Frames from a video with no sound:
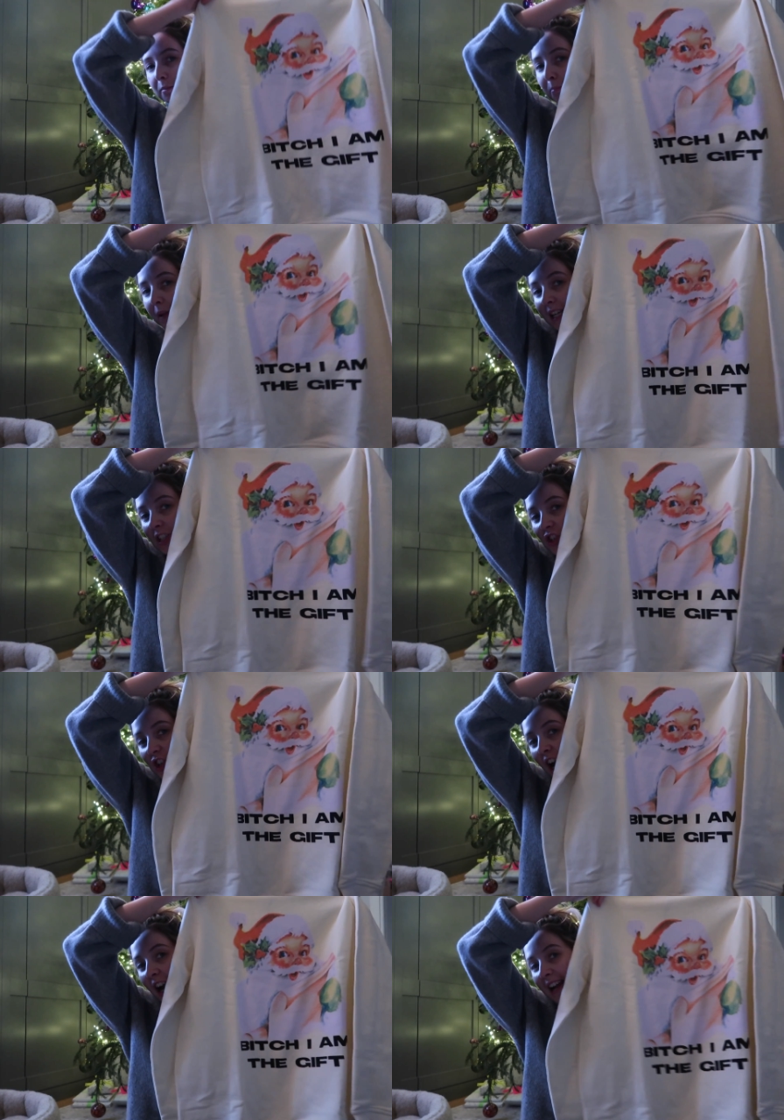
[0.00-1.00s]
Bitch,
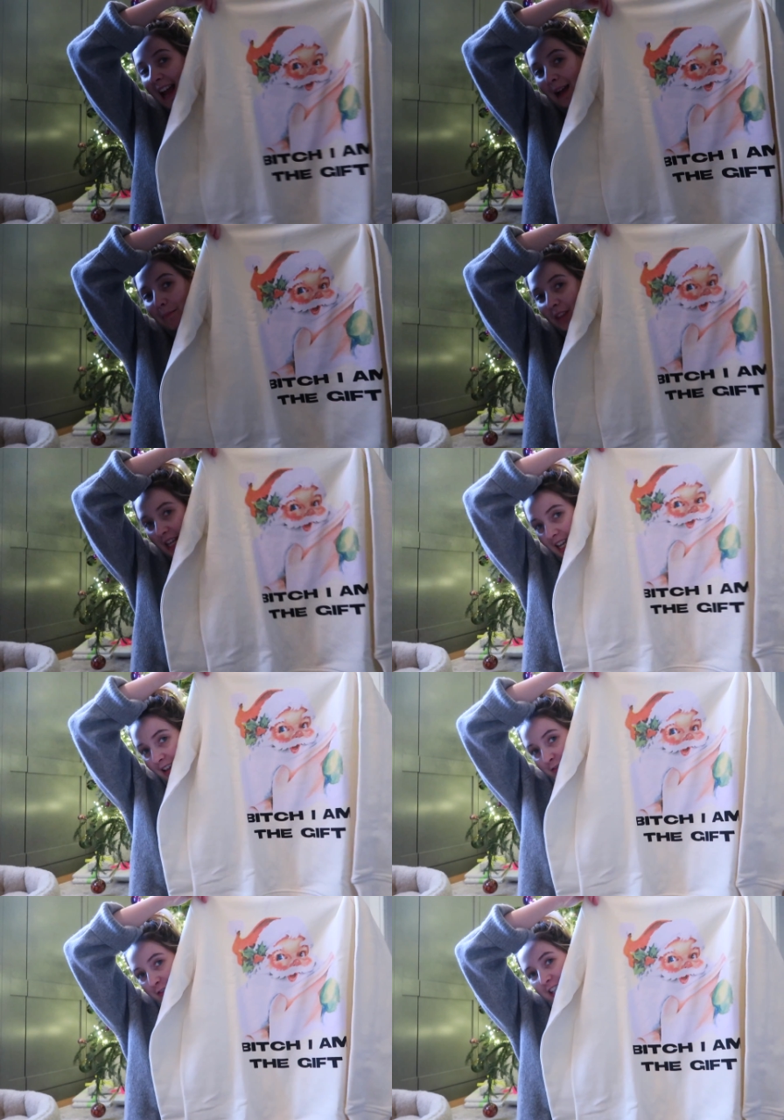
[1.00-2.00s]
I am the
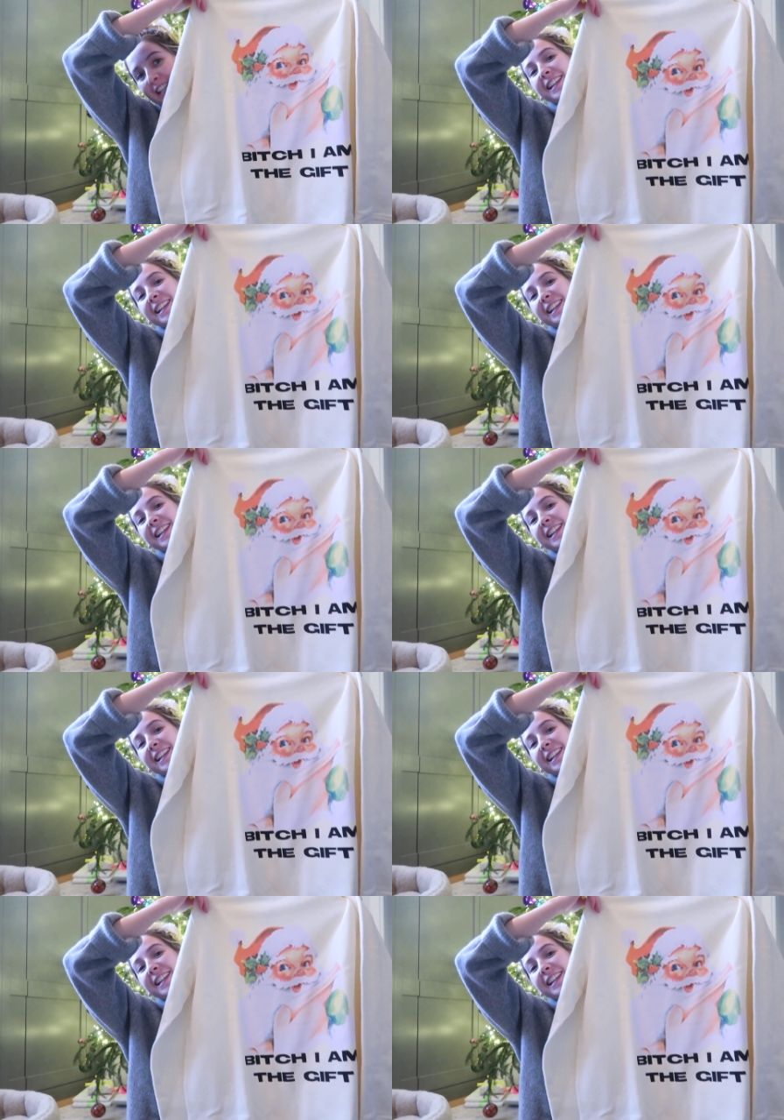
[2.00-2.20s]
gift.